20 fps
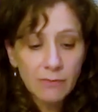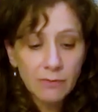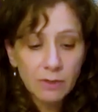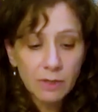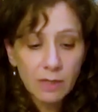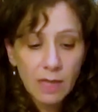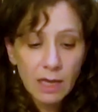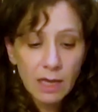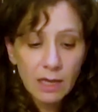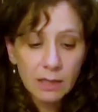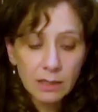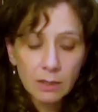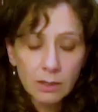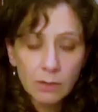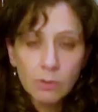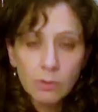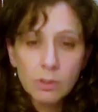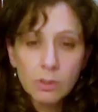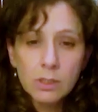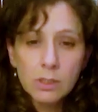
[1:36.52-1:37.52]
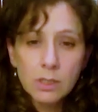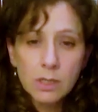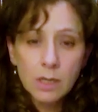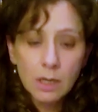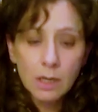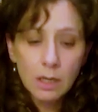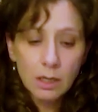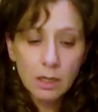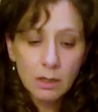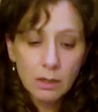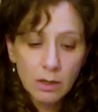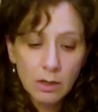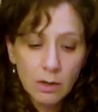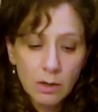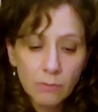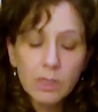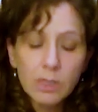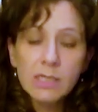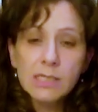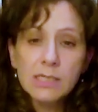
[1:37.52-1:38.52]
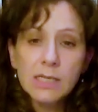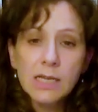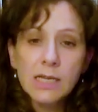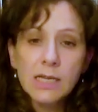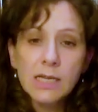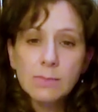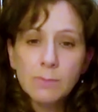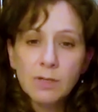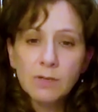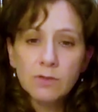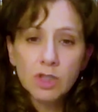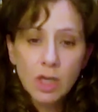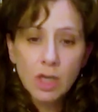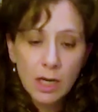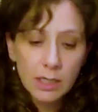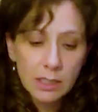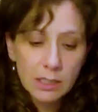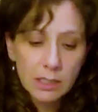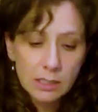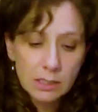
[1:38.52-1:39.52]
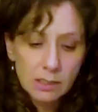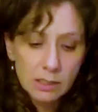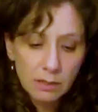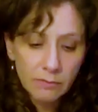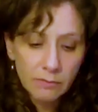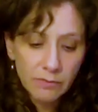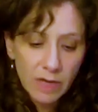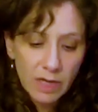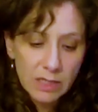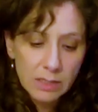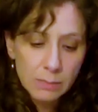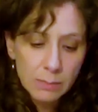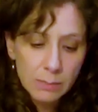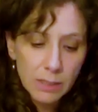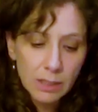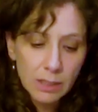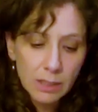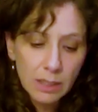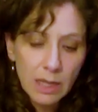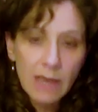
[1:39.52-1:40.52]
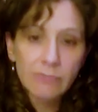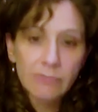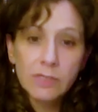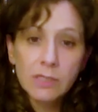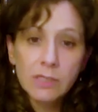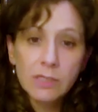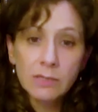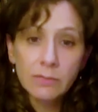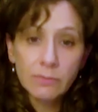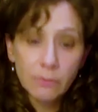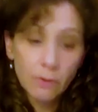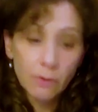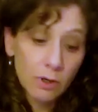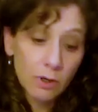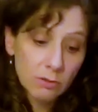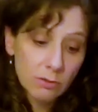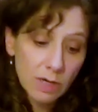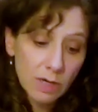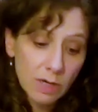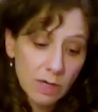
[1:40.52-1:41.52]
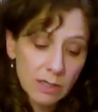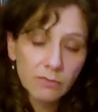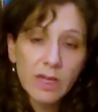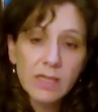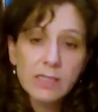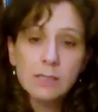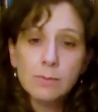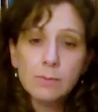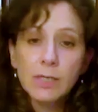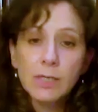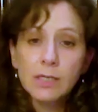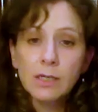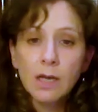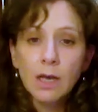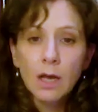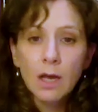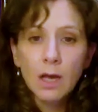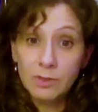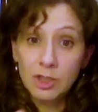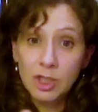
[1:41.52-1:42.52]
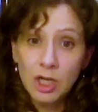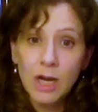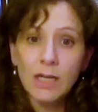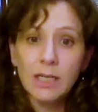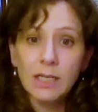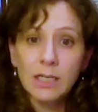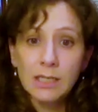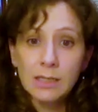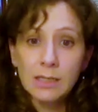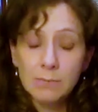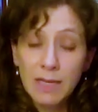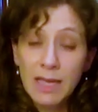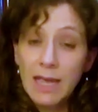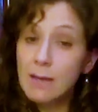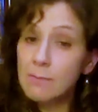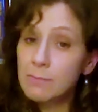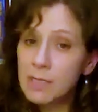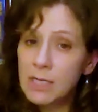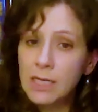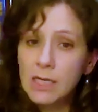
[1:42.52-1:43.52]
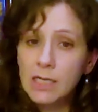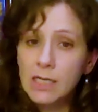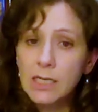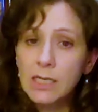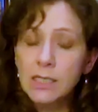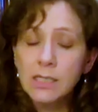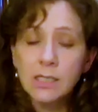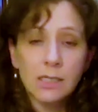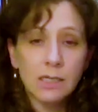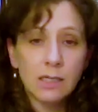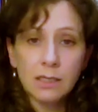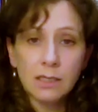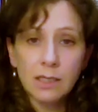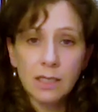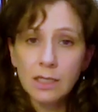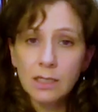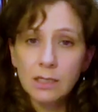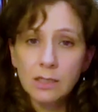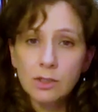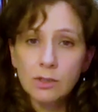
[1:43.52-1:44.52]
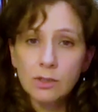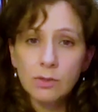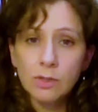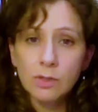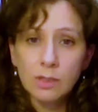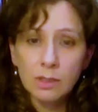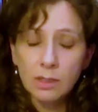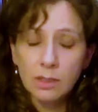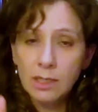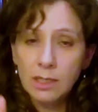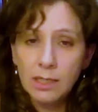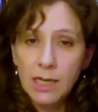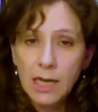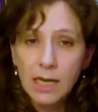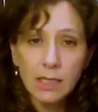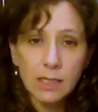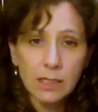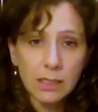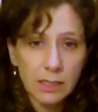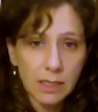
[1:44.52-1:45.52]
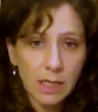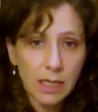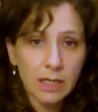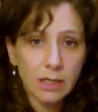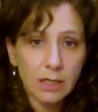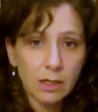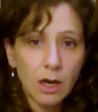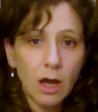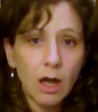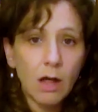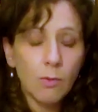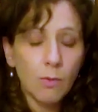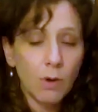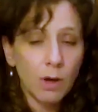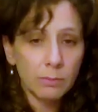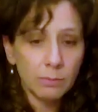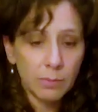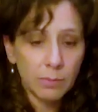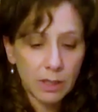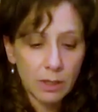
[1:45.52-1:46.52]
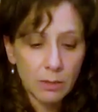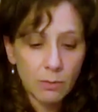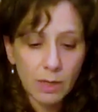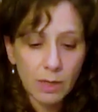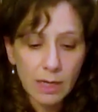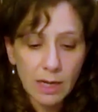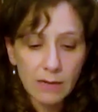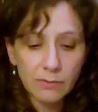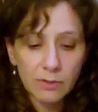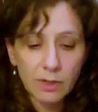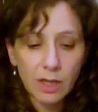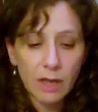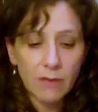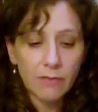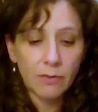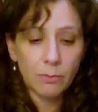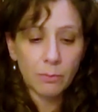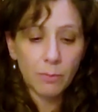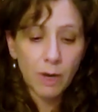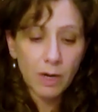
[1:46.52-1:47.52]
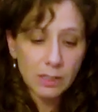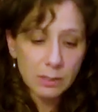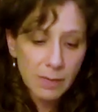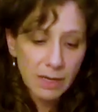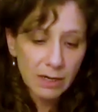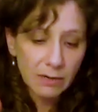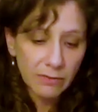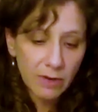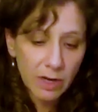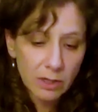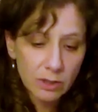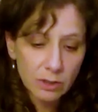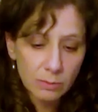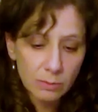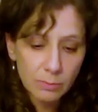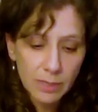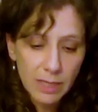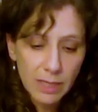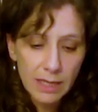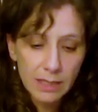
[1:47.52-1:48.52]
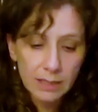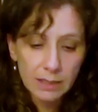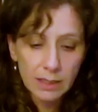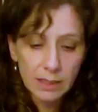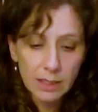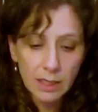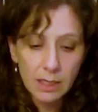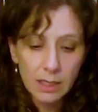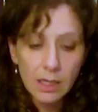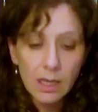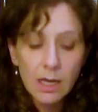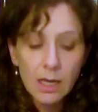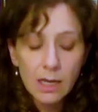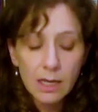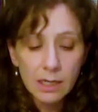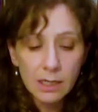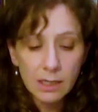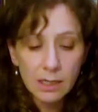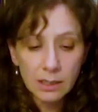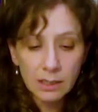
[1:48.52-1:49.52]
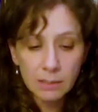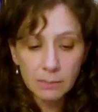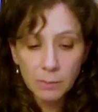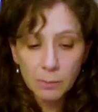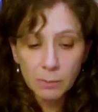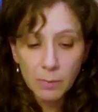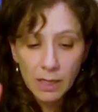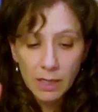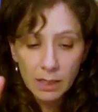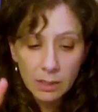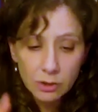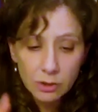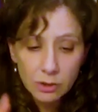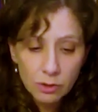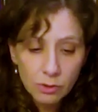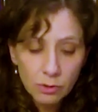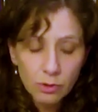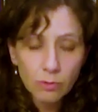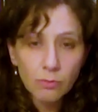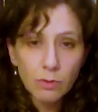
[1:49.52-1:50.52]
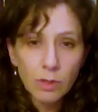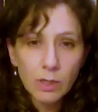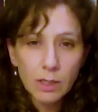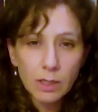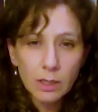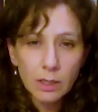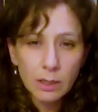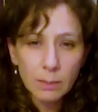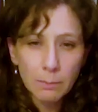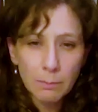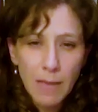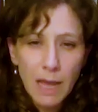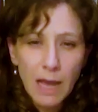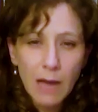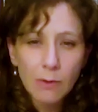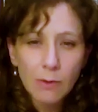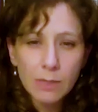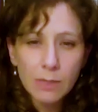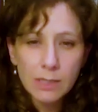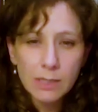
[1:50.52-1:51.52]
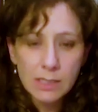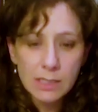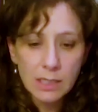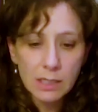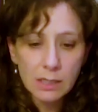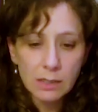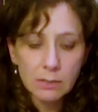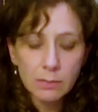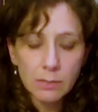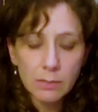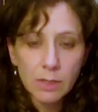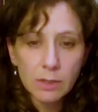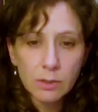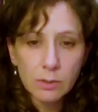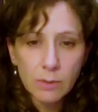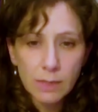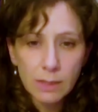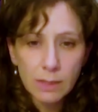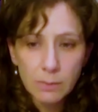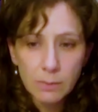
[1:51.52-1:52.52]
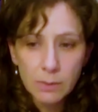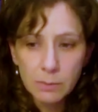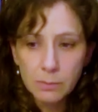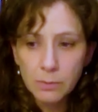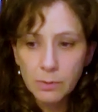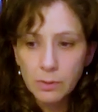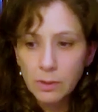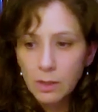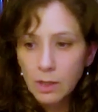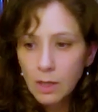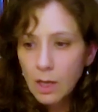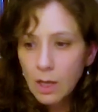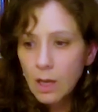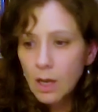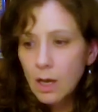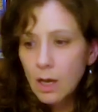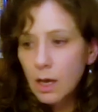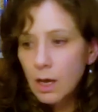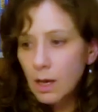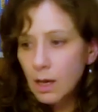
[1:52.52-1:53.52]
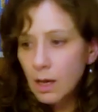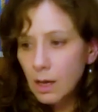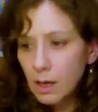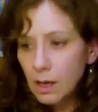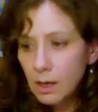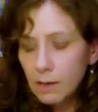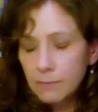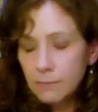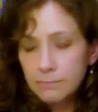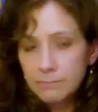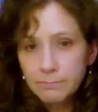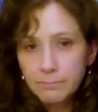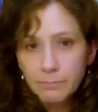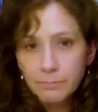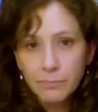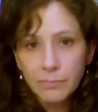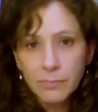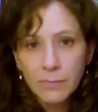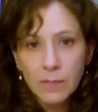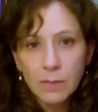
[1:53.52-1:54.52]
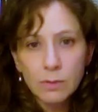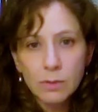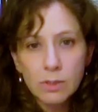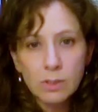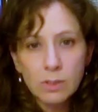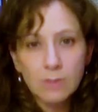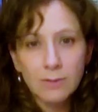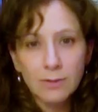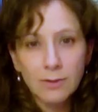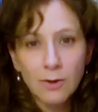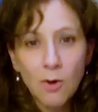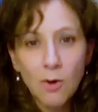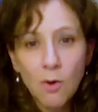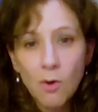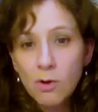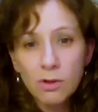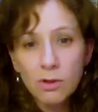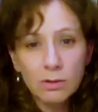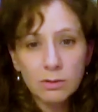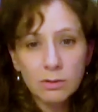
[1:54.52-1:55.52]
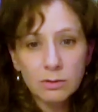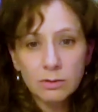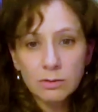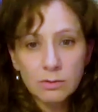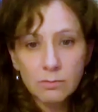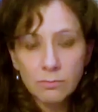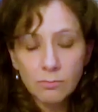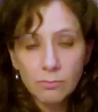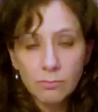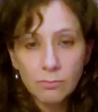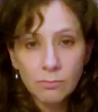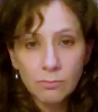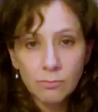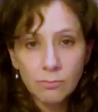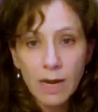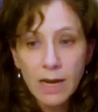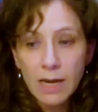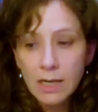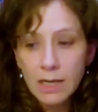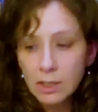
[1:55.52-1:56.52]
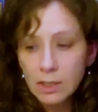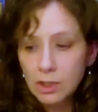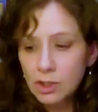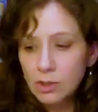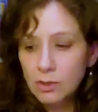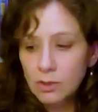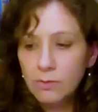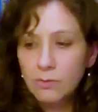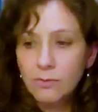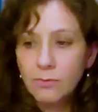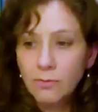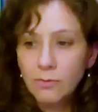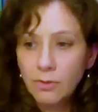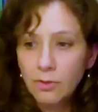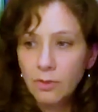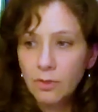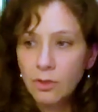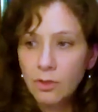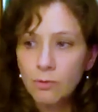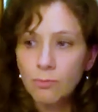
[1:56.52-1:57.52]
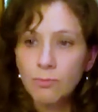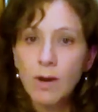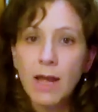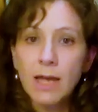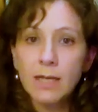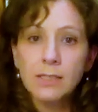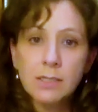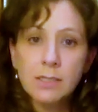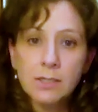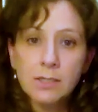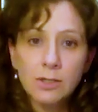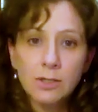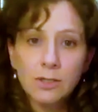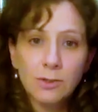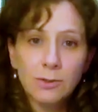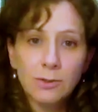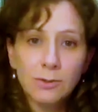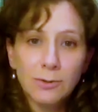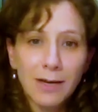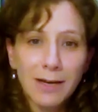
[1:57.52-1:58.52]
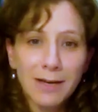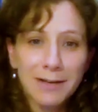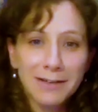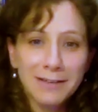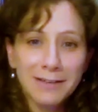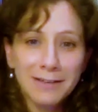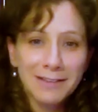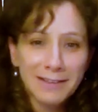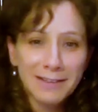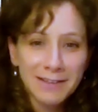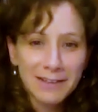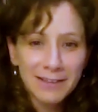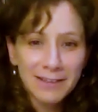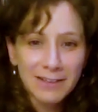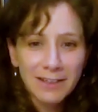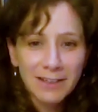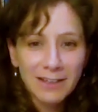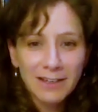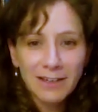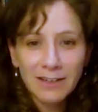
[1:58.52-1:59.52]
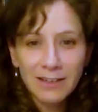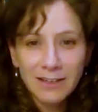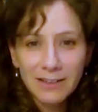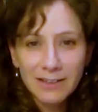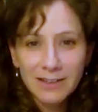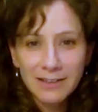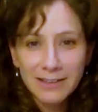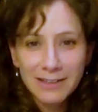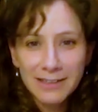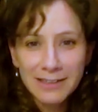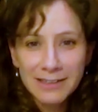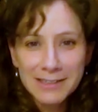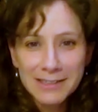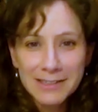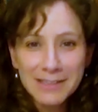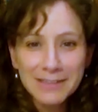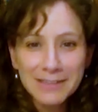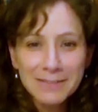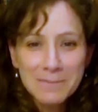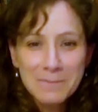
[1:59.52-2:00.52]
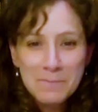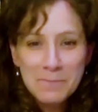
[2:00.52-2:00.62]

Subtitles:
after that, there was a reassessment of Chinese investment and FD in foreign direct investment. China kept hitting India. They didn't do it kinetically like in Galwan, but they went after the iPhone parts manufacturing plant. They hit the Mumbai electrical grid. The Maoists killed about 20 people. There was a whole range of threats to India.